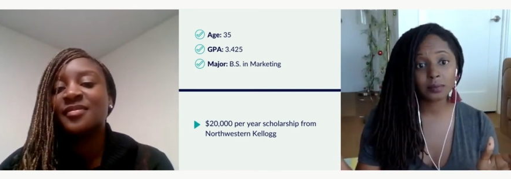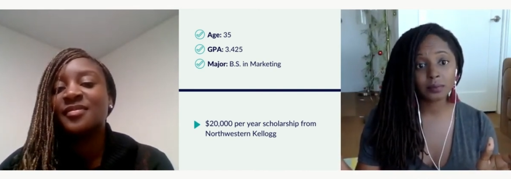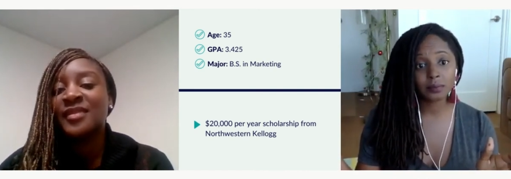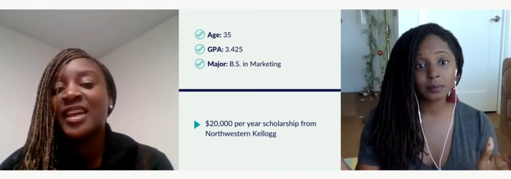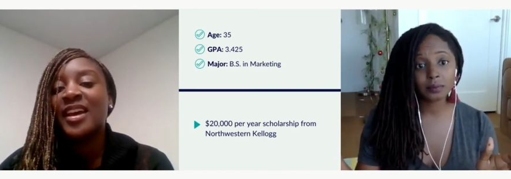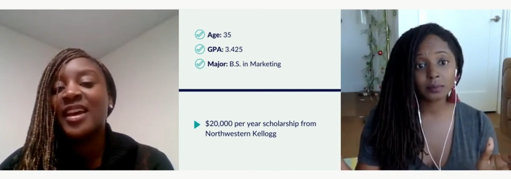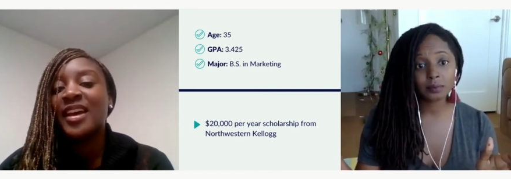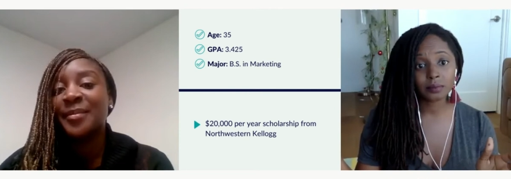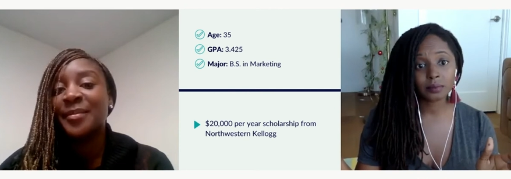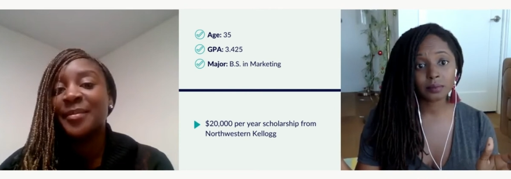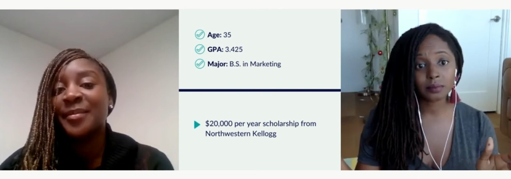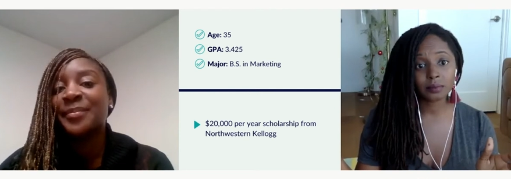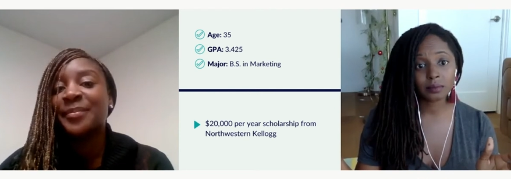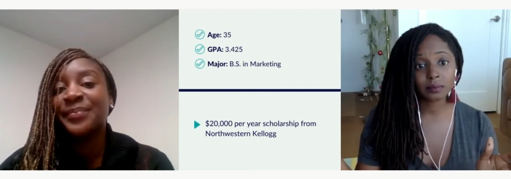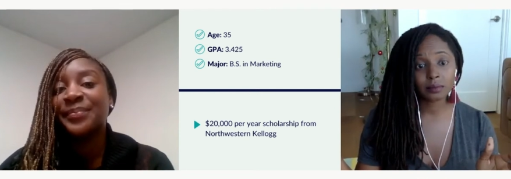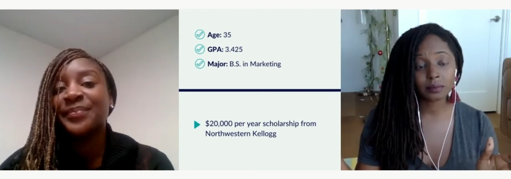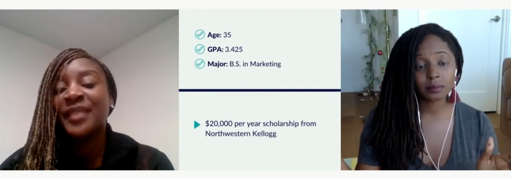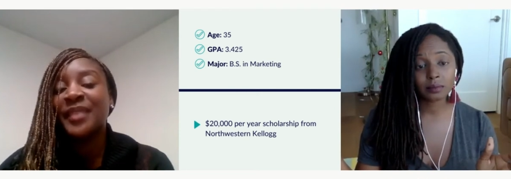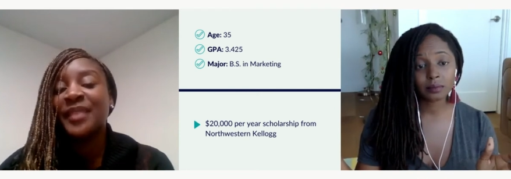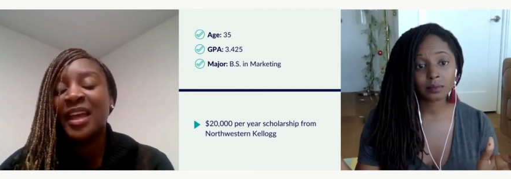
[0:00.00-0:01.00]
Speaker 1: Yeah,
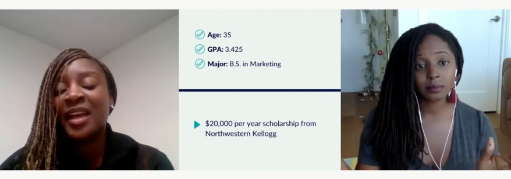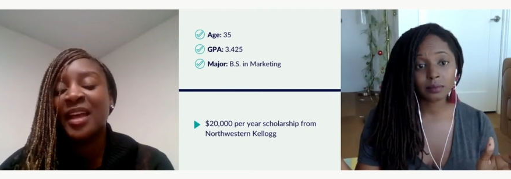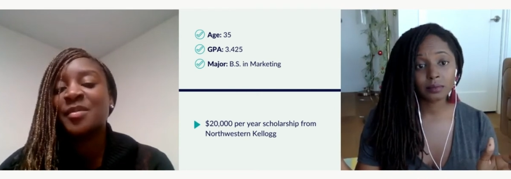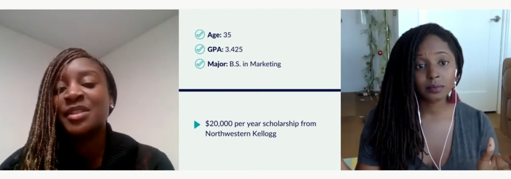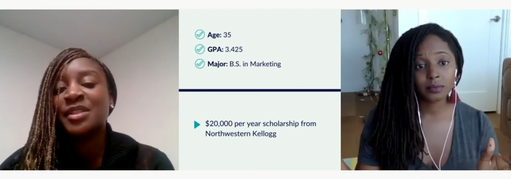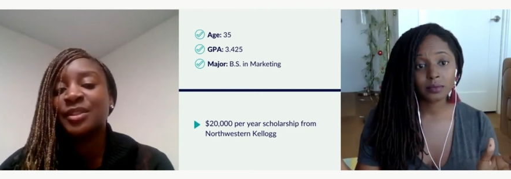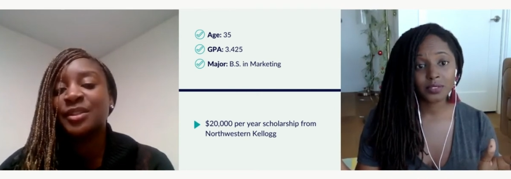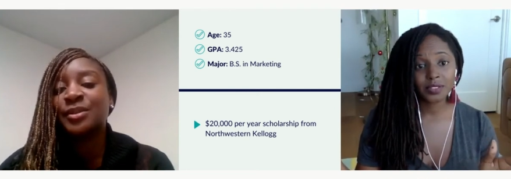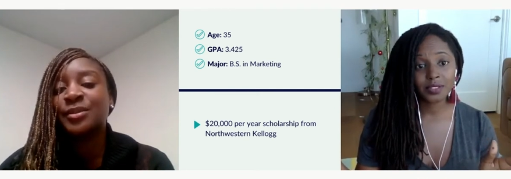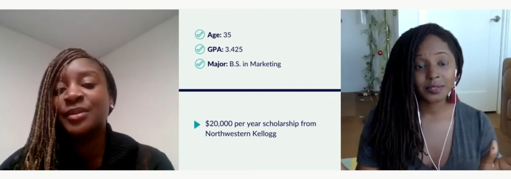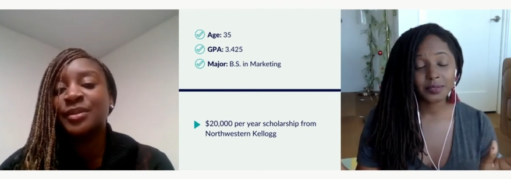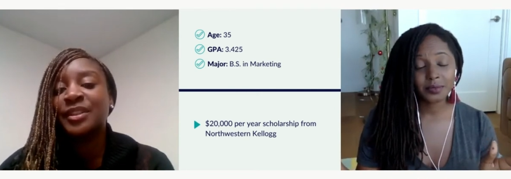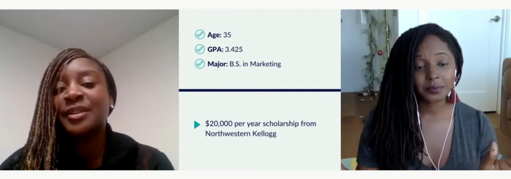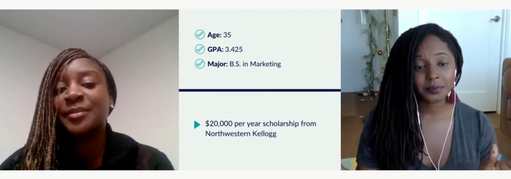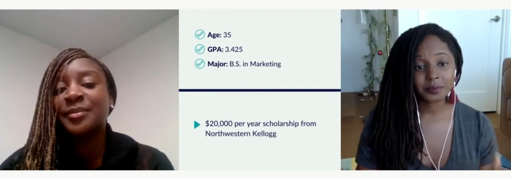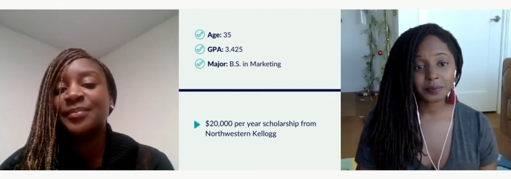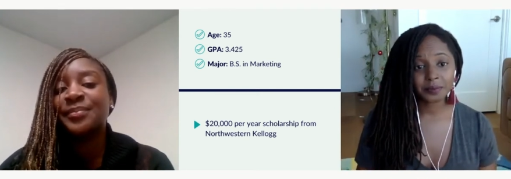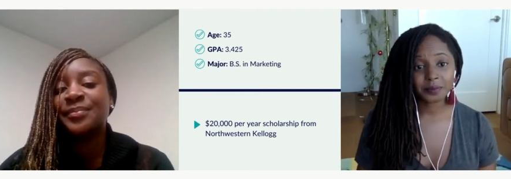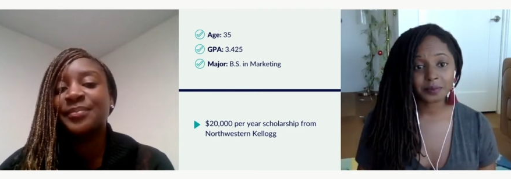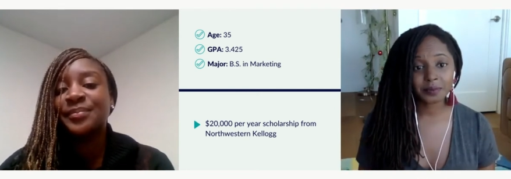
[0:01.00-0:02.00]

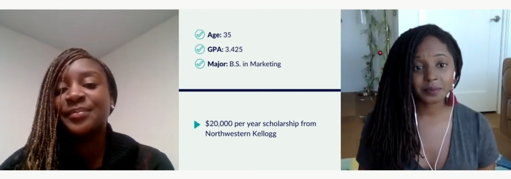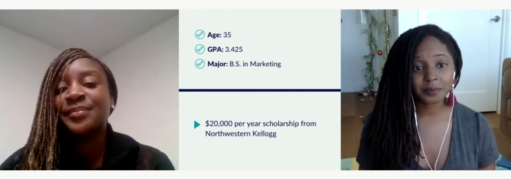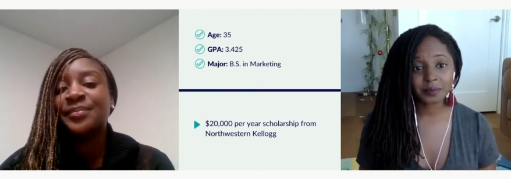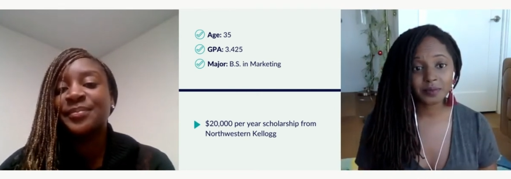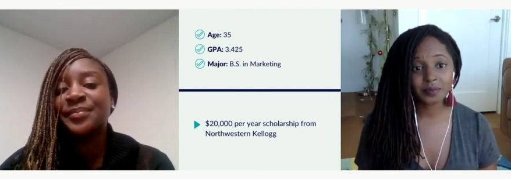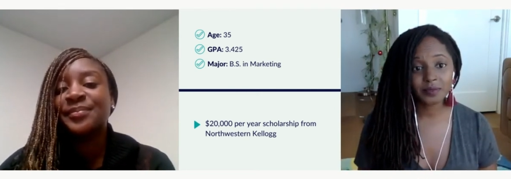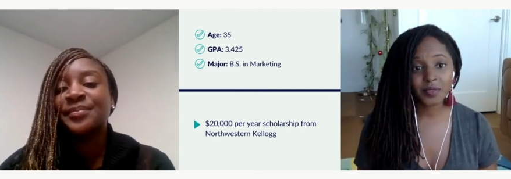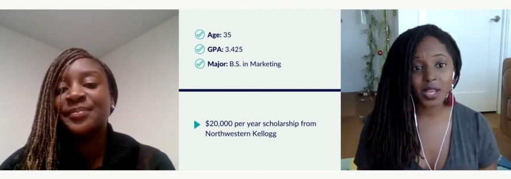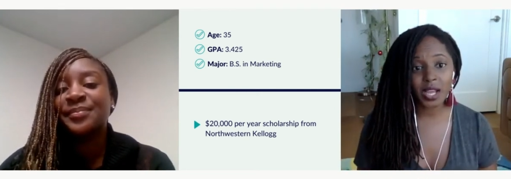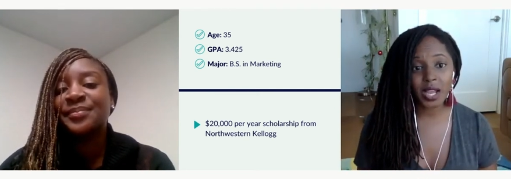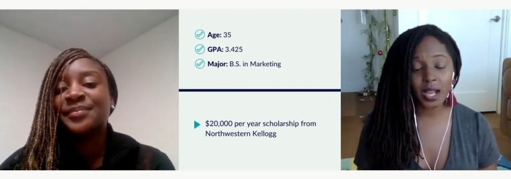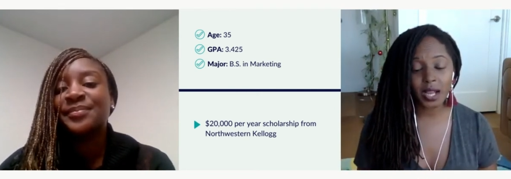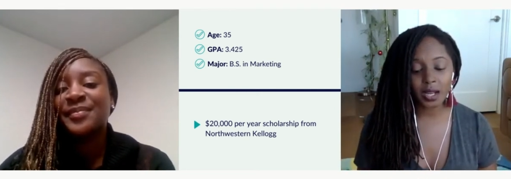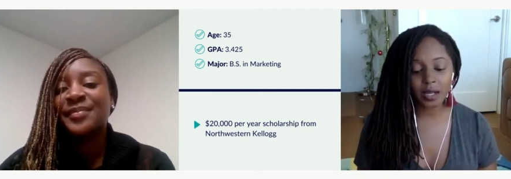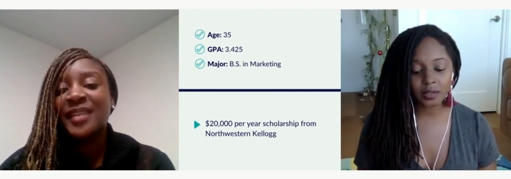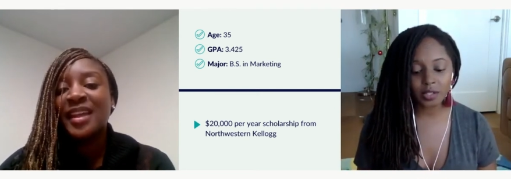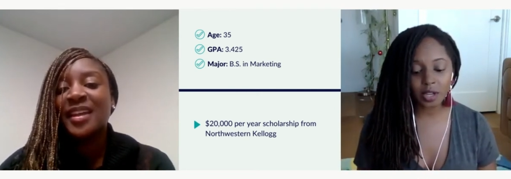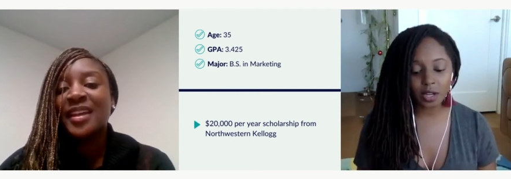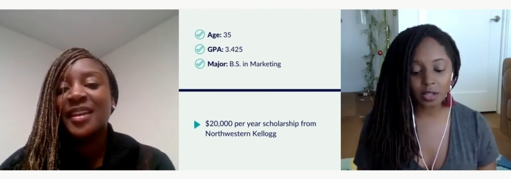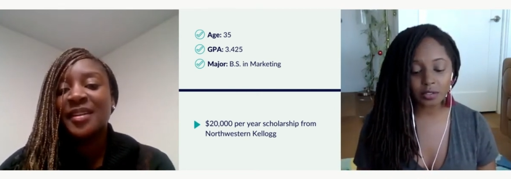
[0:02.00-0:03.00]
absolutely. Yeah,
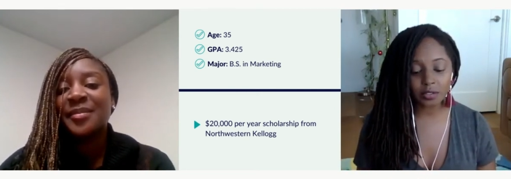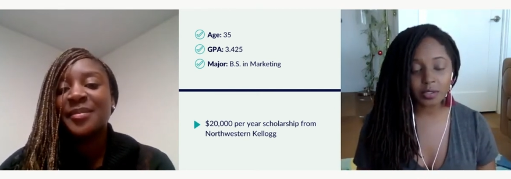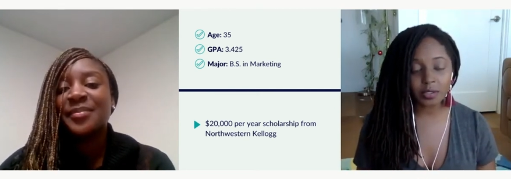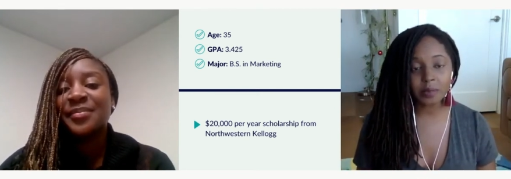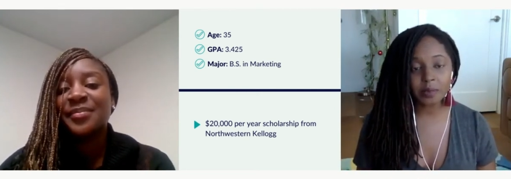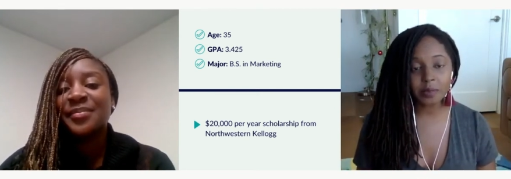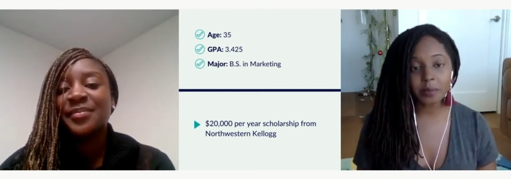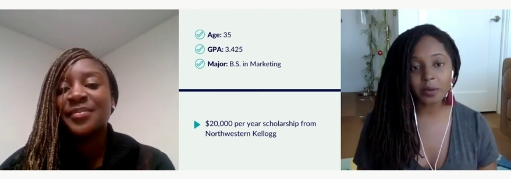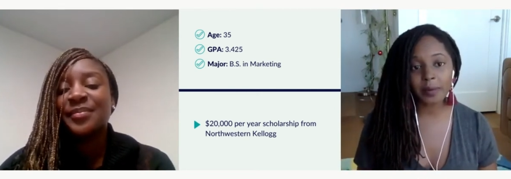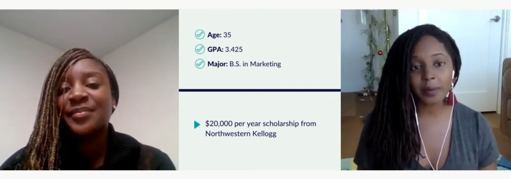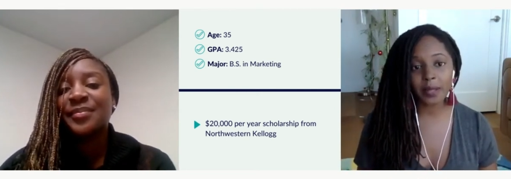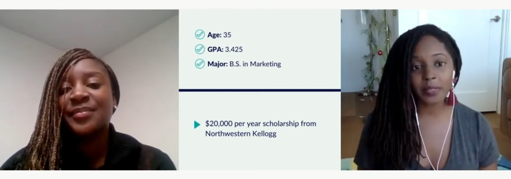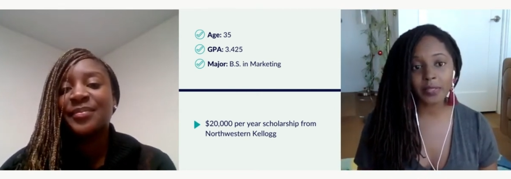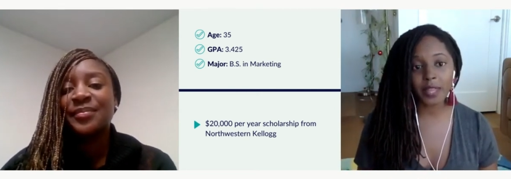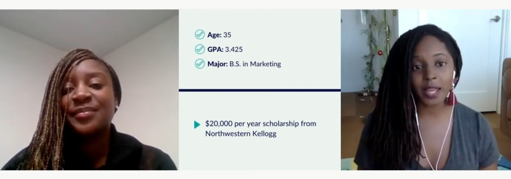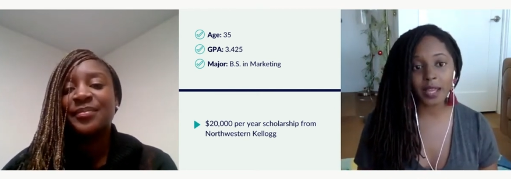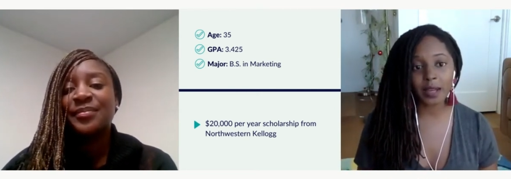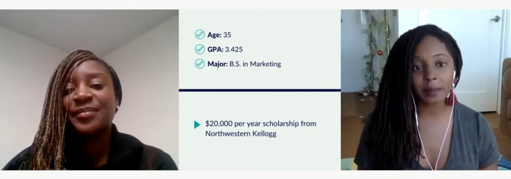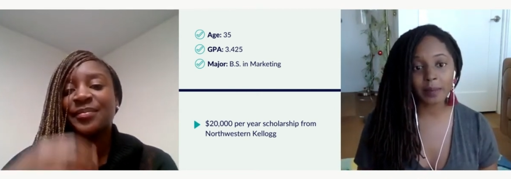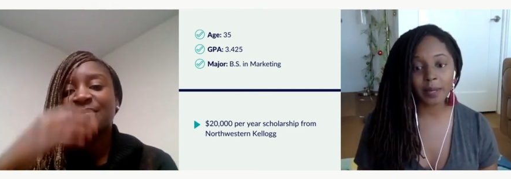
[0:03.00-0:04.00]
talk to us more about
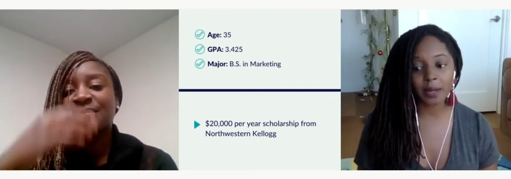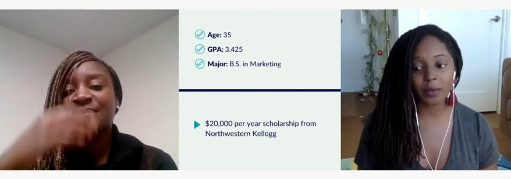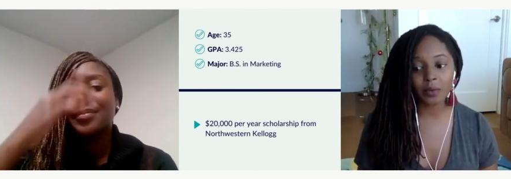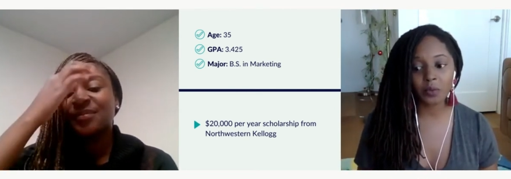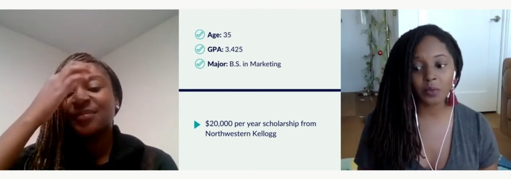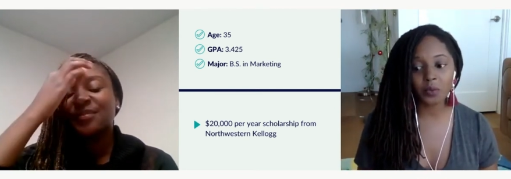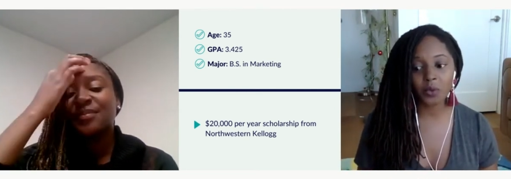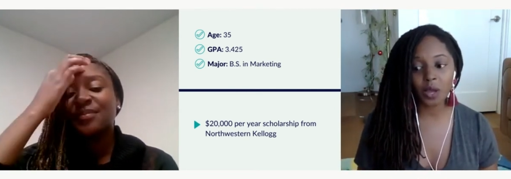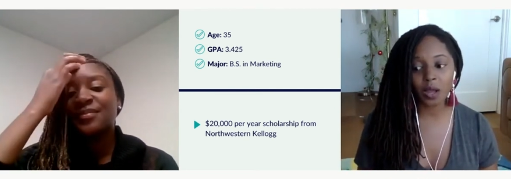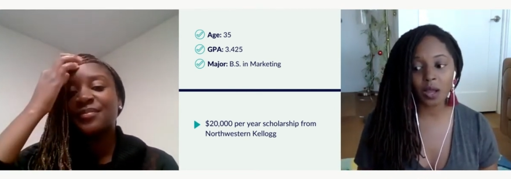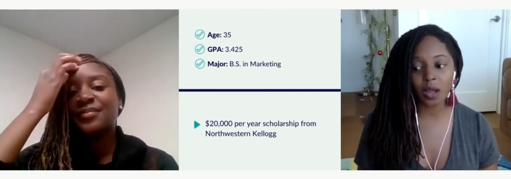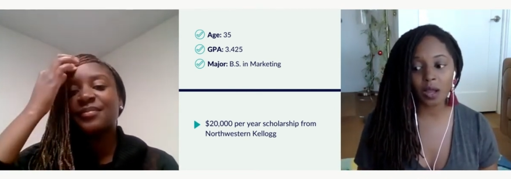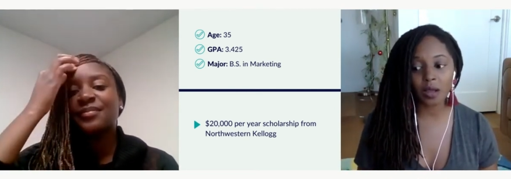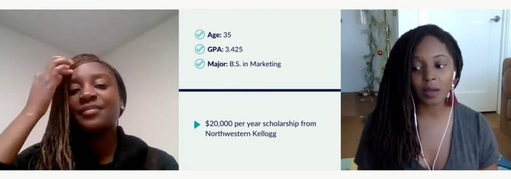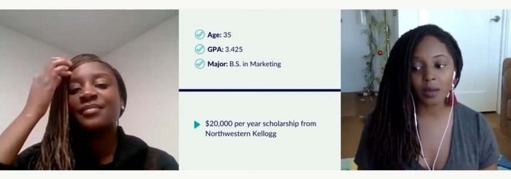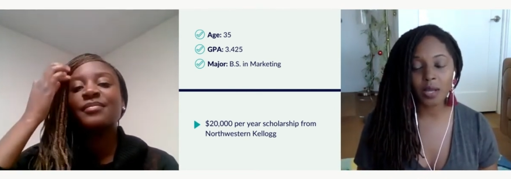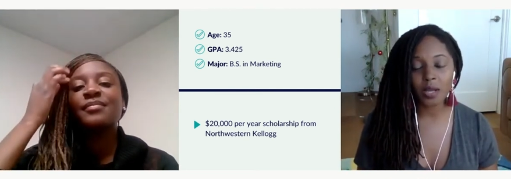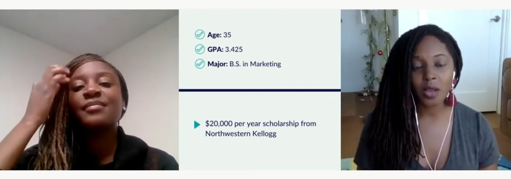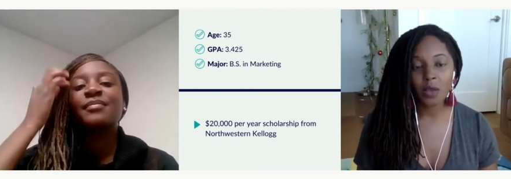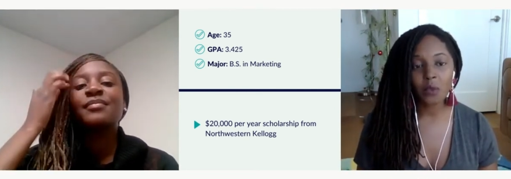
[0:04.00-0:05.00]
that. About uh,
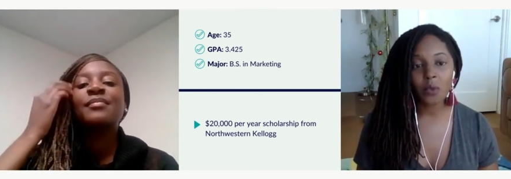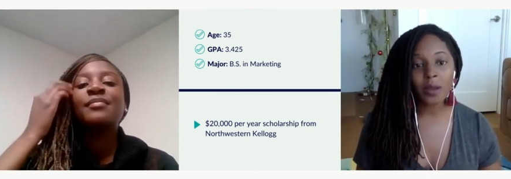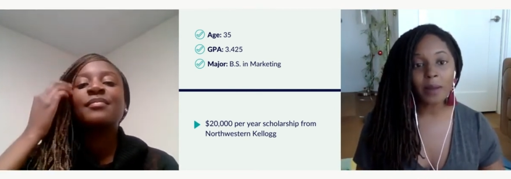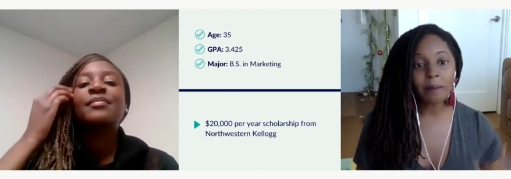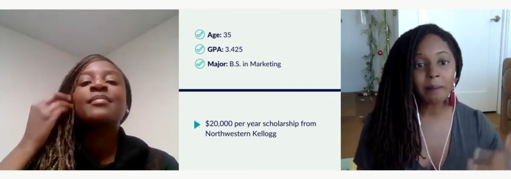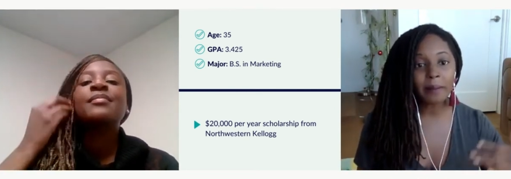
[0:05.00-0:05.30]
what